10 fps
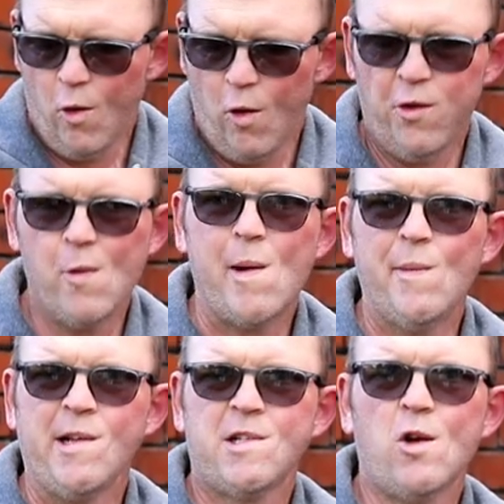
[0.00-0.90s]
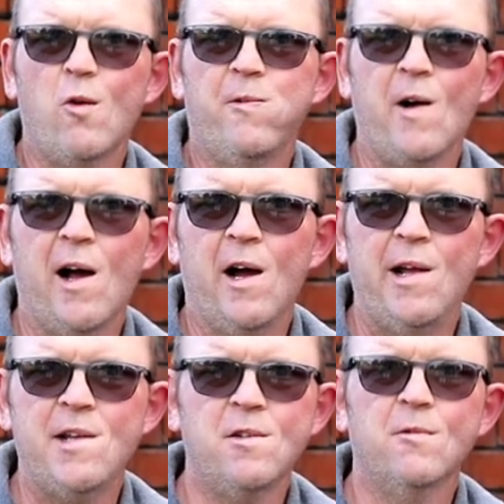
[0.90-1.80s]
Although my mix so far
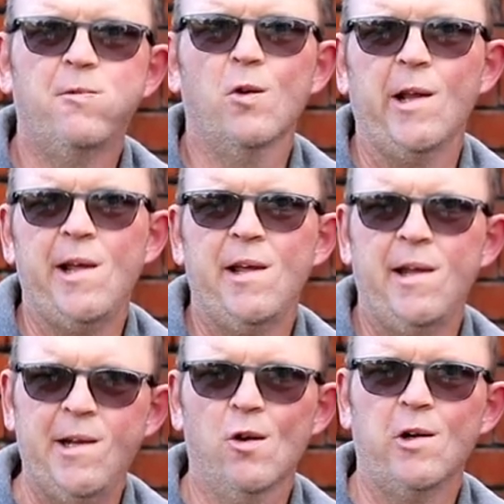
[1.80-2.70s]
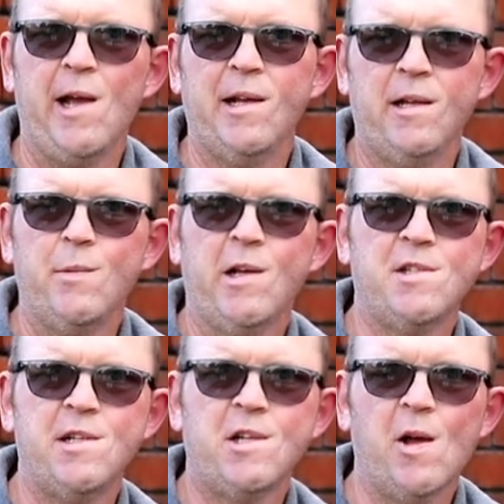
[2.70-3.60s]
isn't fully inorganic
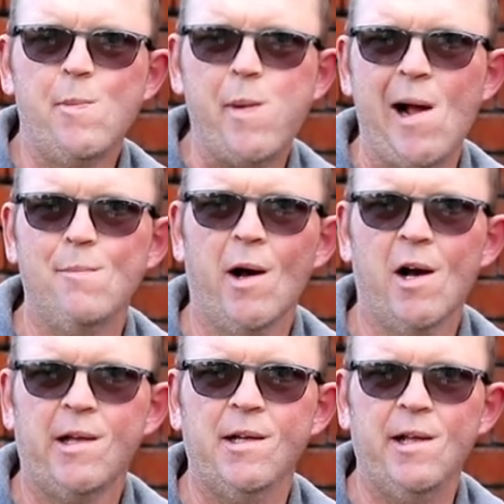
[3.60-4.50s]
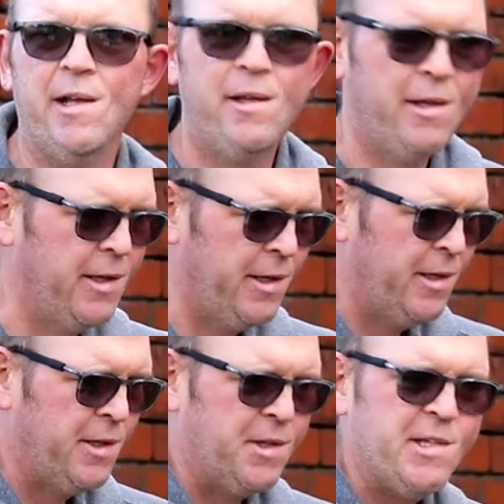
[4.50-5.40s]
because it's got the pine bark in it,
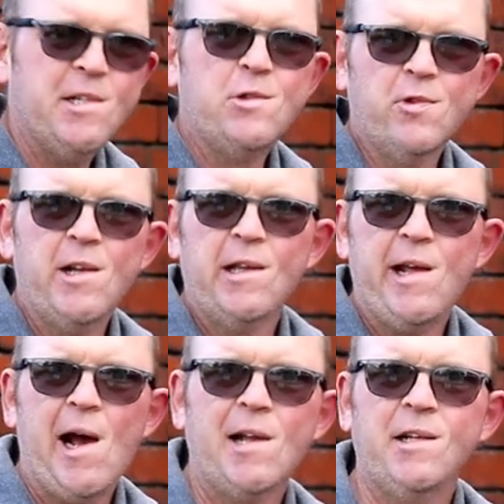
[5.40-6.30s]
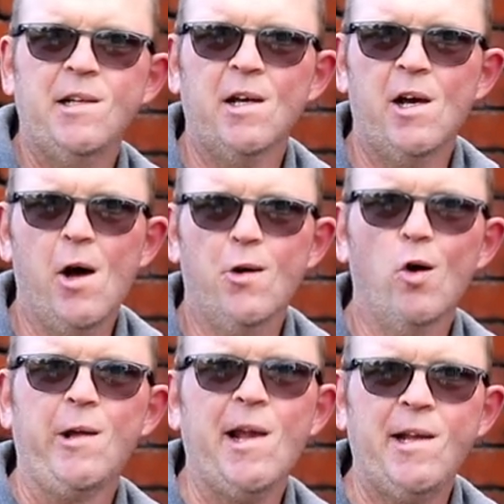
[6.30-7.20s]
this is really adding an
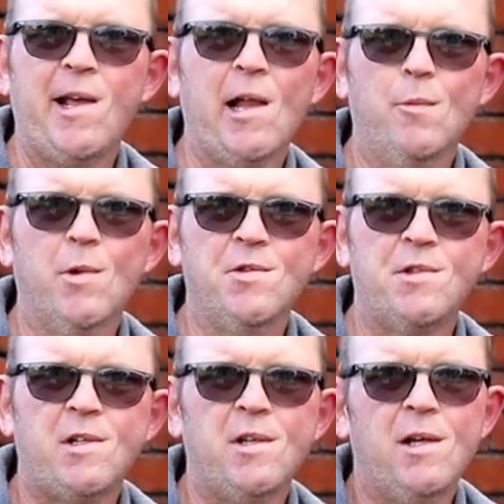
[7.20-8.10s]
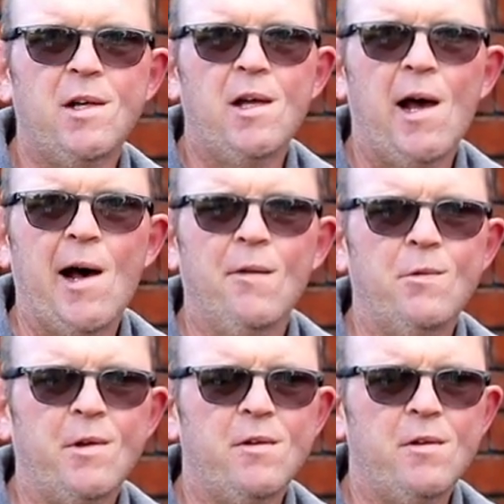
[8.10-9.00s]
organic element. And